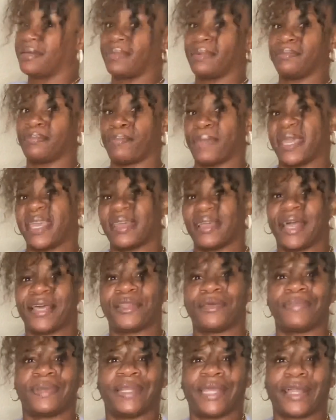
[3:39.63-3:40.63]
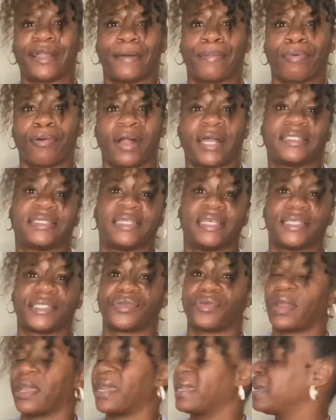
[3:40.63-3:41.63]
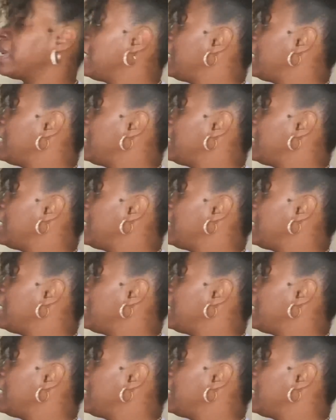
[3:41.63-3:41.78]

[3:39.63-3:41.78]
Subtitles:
would make it kind of be like a process, right?